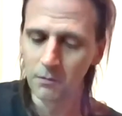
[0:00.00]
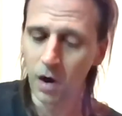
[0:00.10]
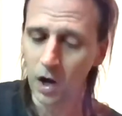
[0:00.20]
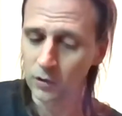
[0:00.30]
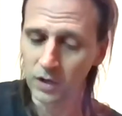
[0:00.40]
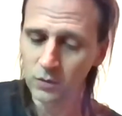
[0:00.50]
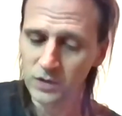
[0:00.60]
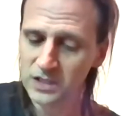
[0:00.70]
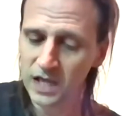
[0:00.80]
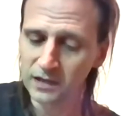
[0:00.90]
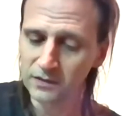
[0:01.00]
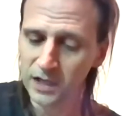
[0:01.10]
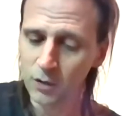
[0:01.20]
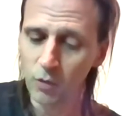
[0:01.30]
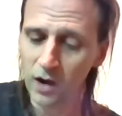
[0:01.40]
Margaret was
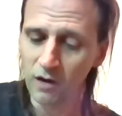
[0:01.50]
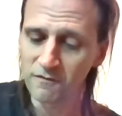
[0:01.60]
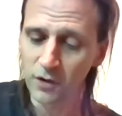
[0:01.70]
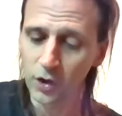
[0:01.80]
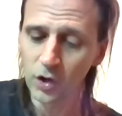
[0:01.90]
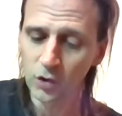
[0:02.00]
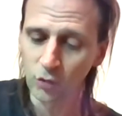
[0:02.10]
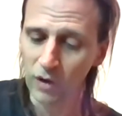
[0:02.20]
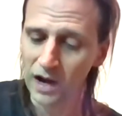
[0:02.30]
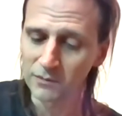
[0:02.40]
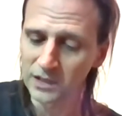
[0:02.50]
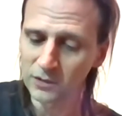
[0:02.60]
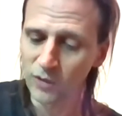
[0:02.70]
suddenly aware of her grimy,